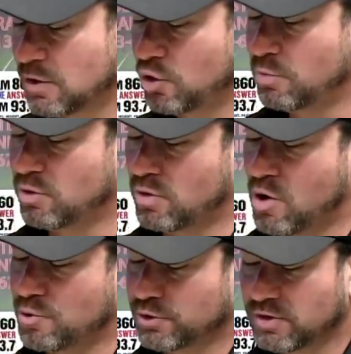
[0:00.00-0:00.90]
Kobal,
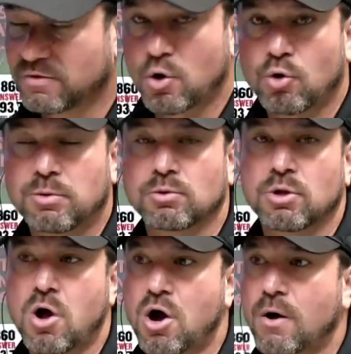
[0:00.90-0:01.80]
owner of Kobal
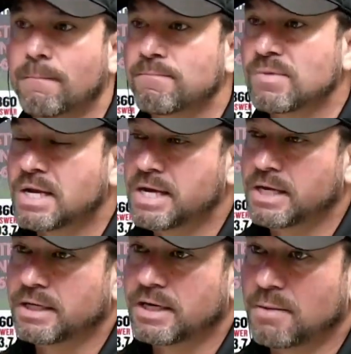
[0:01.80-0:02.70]
Law.
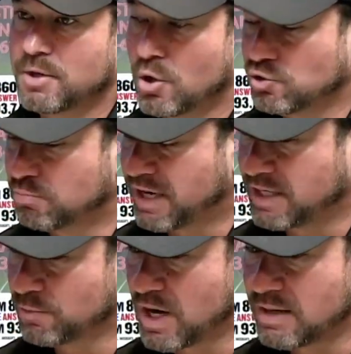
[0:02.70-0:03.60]
And I'm your host,
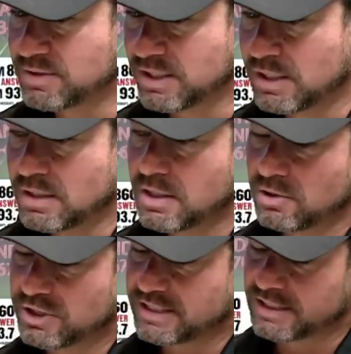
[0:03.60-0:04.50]
Brandon Rimes. And you know,
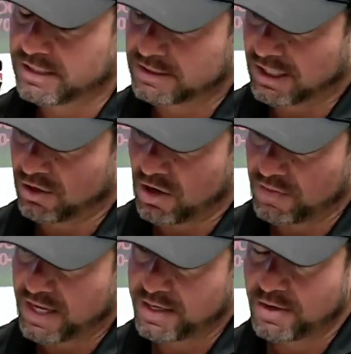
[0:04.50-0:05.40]
Jason, on
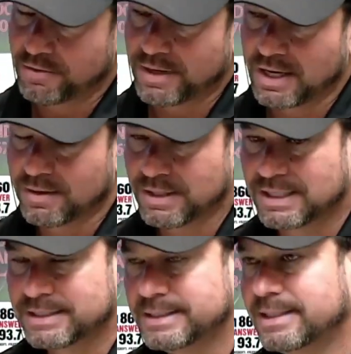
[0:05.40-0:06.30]
that note, uh,
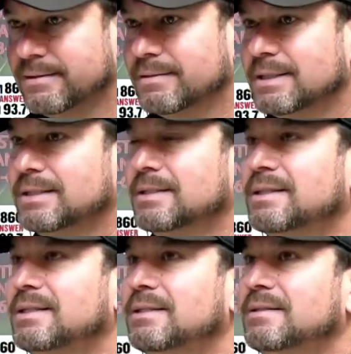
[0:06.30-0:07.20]
you know,
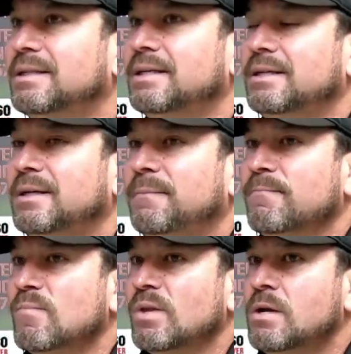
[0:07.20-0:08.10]
the the
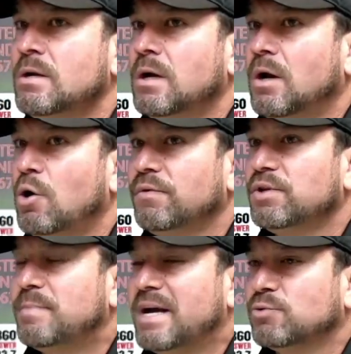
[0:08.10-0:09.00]
uh, over
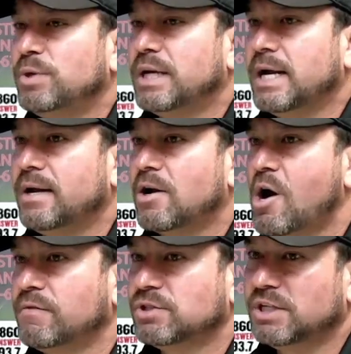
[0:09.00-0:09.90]
this past weekend, I had a
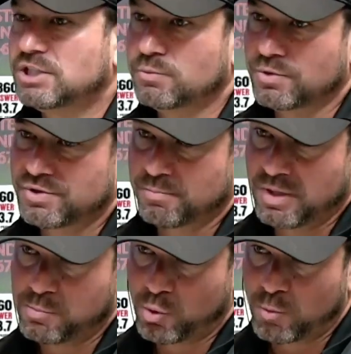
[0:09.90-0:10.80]
conversation with some
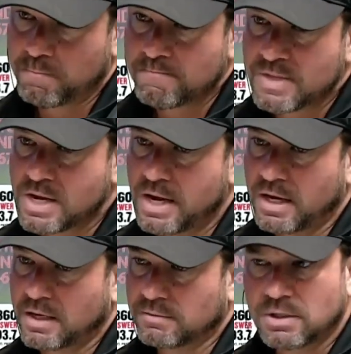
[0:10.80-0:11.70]
people
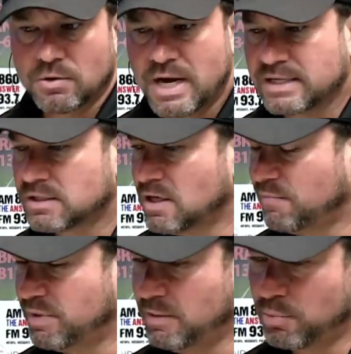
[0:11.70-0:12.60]
and you know nice
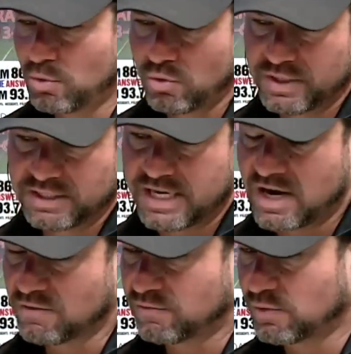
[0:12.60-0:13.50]
enough people in
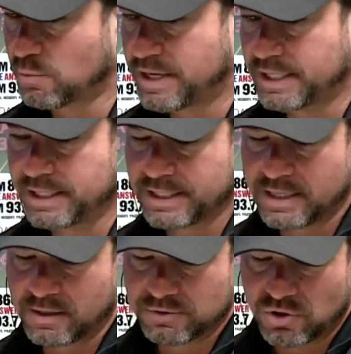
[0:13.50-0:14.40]
town for a wedding and i,
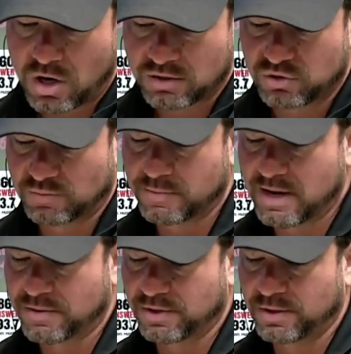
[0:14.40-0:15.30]
I was talking to them
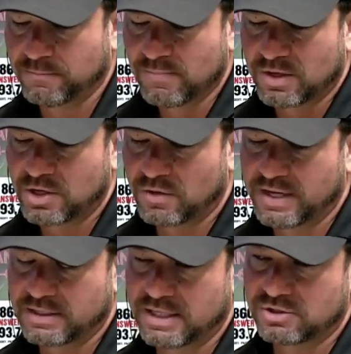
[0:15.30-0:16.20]
about the you know
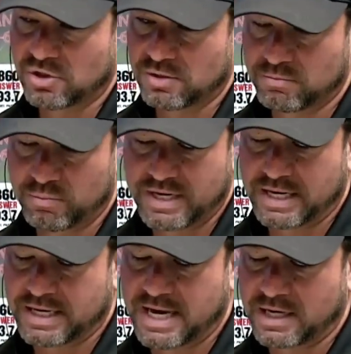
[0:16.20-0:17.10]
they, they started we kind
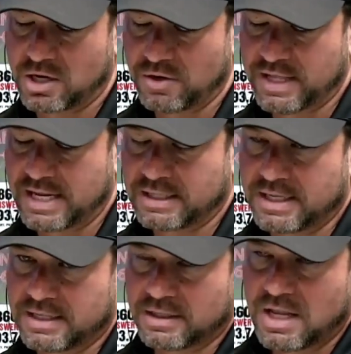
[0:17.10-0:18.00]
of, kind of got onto that
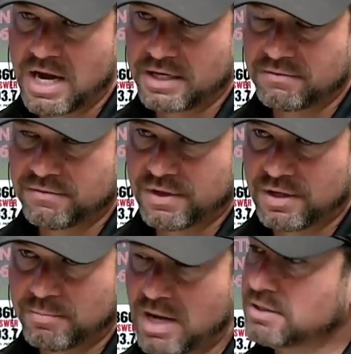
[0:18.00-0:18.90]
that line of
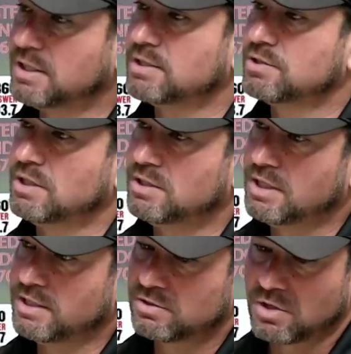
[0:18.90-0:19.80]
uh, politics and it,
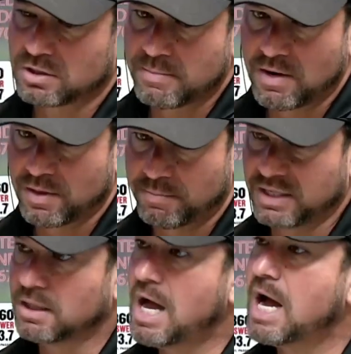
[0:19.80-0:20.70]
and it talked about the
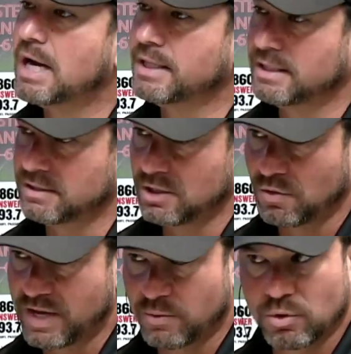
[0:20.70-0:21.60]
big lie and they you know
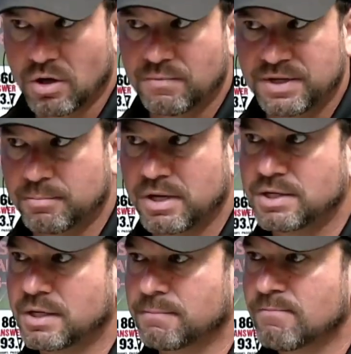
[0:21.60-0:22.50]
they were of the
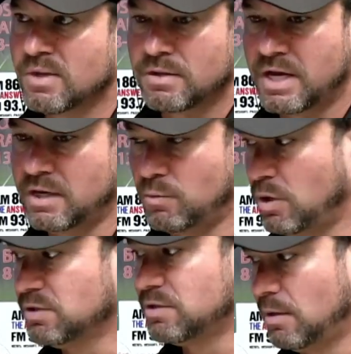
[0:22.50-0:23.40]
opinion that it
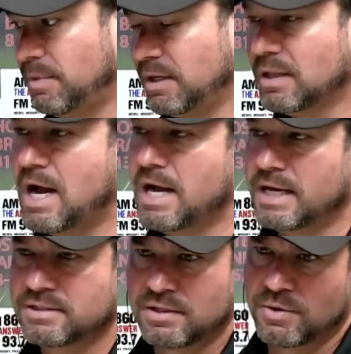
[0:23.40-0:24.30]
was a big lie and
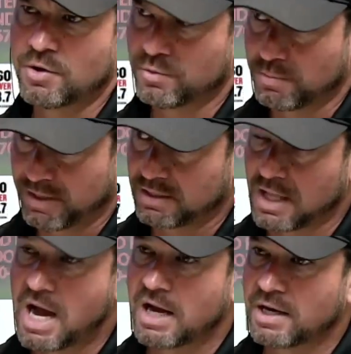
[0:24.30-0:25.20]
i said no the big
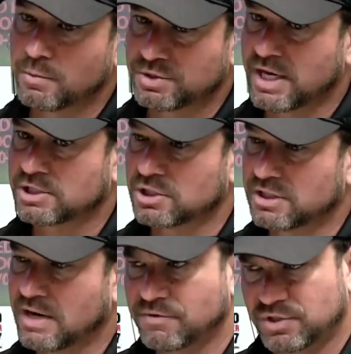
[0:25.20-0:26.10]
lie was
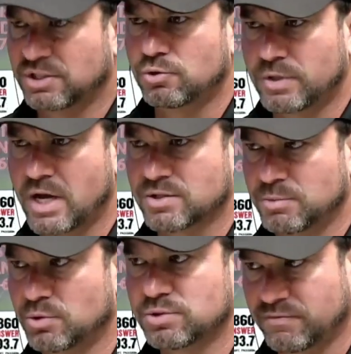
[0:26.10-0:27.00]
actually have you seen 2000
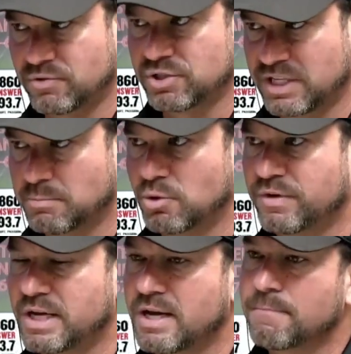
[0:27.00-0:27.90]
mules have you seen that movie
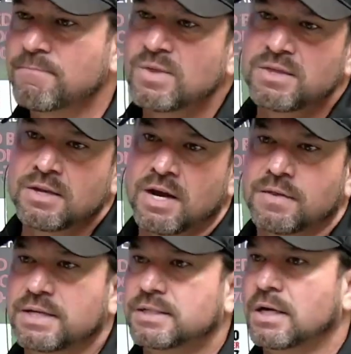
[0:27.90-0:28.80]
yet and
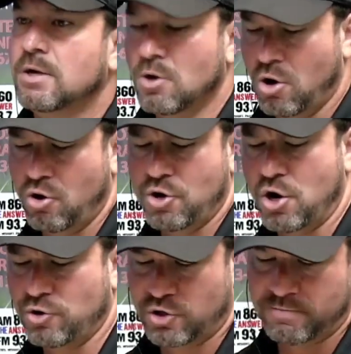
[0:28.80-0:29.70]
they say oh no
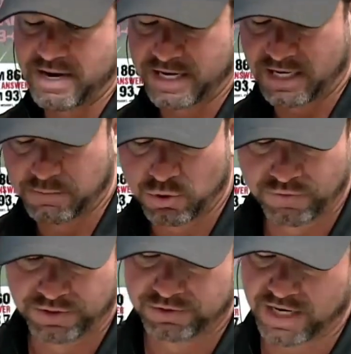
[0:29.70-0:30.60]
you can make any
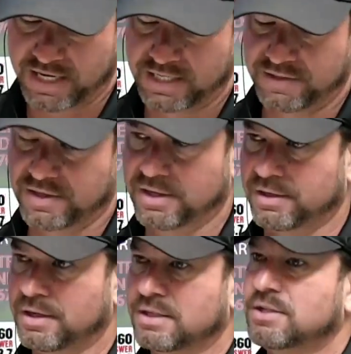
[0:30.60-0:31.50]
movie say anything
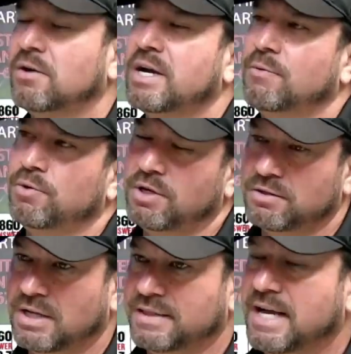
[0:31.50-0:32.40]
and i said okay well look
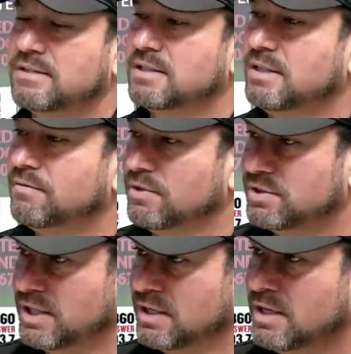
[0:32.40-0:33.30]
that's the difference
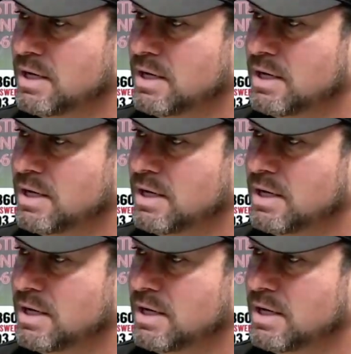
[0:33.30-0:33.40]
then